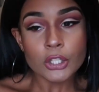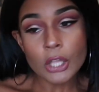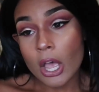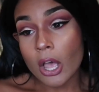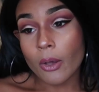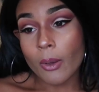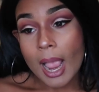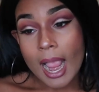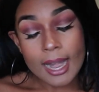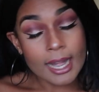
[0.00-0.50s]
So
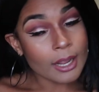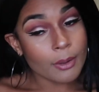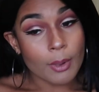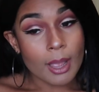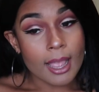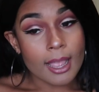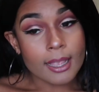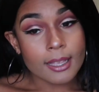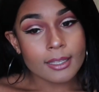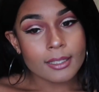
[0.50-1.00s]

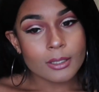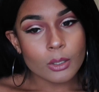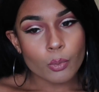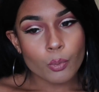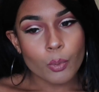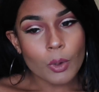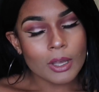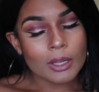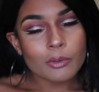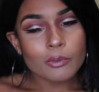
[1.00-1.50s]
anyways,
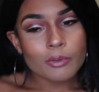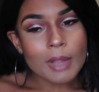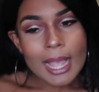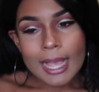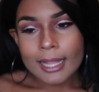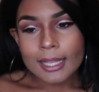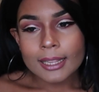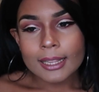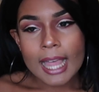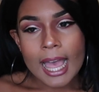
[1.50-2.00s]
what
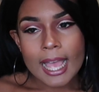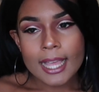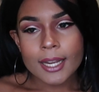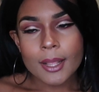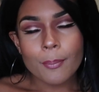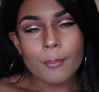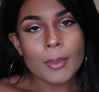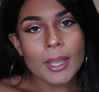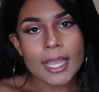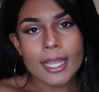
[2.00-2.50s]

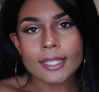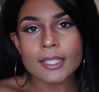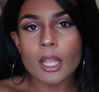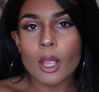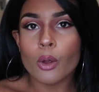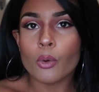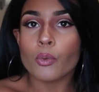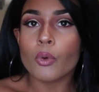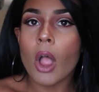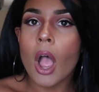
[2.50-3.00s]
led me
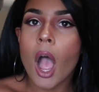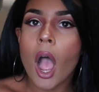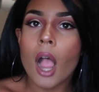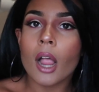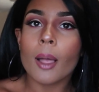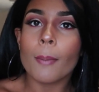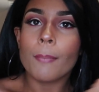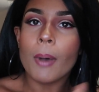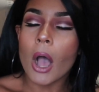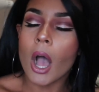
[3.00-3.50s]
to
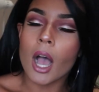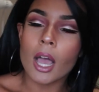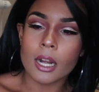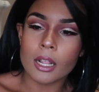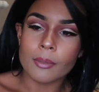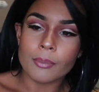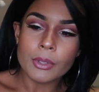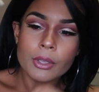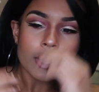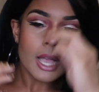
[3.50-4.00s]
rock
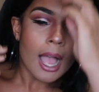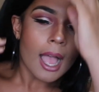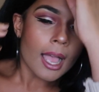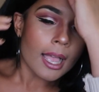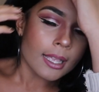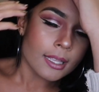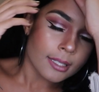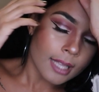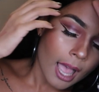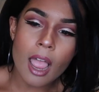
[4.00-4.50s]
bottom, you
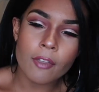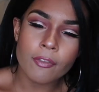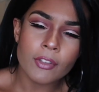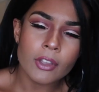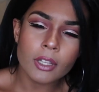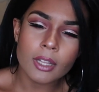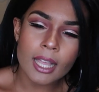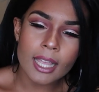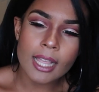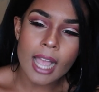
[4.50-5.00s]
guys? I
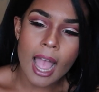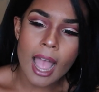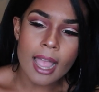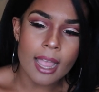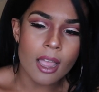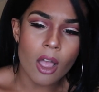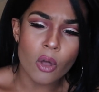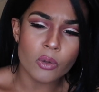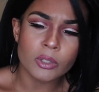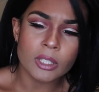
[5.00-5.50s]
feel like
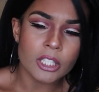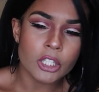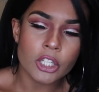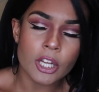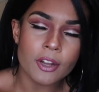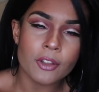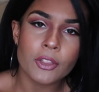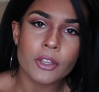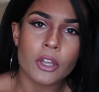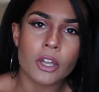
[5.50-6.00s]
I only
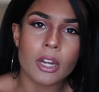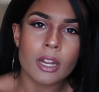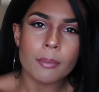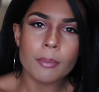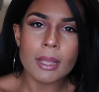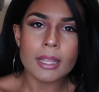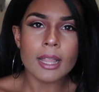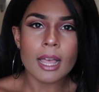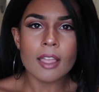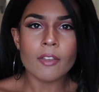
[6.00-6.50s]
share the good
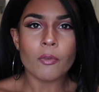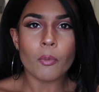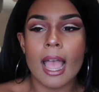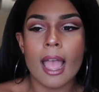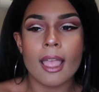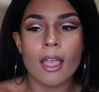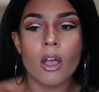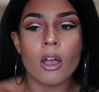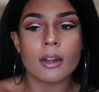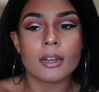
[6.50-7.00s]
in my life.
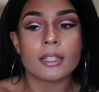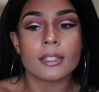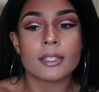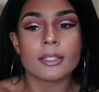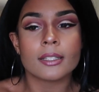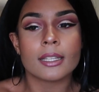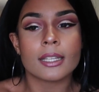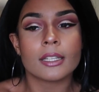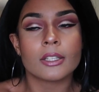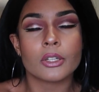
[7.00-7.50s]
I
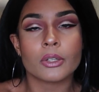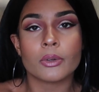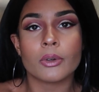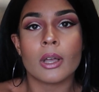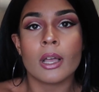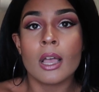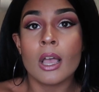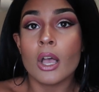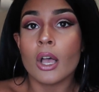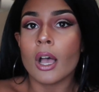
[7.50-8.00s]
honestly
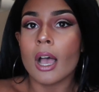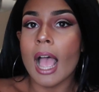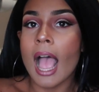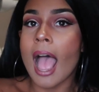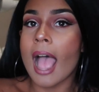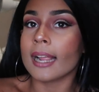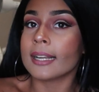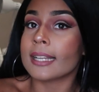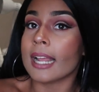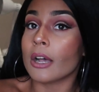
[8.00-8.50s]
do
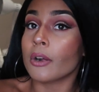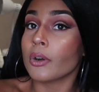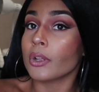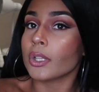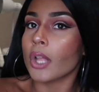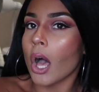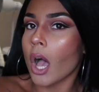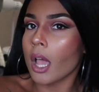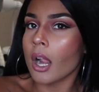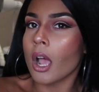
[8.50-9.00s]
act out a
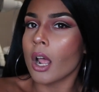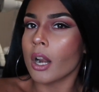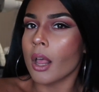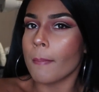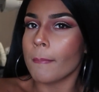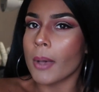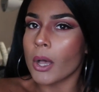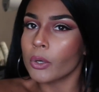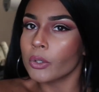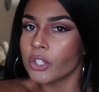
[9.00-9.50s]
lot on
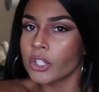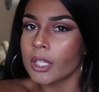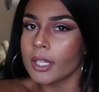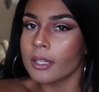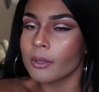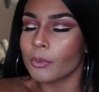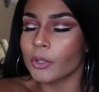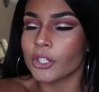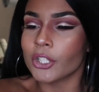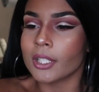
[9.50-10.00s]

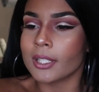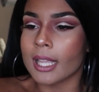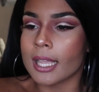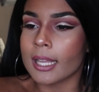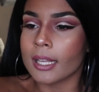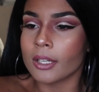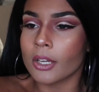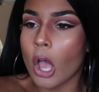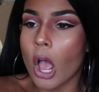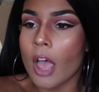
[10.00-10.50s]
emotion, which is
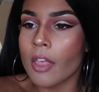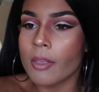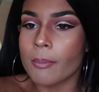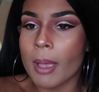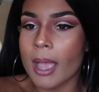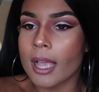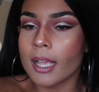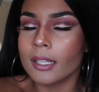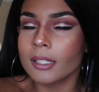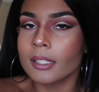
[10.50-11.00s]
like not the
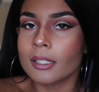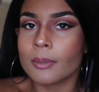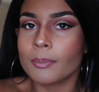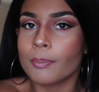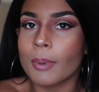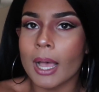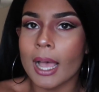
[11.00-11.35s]
best,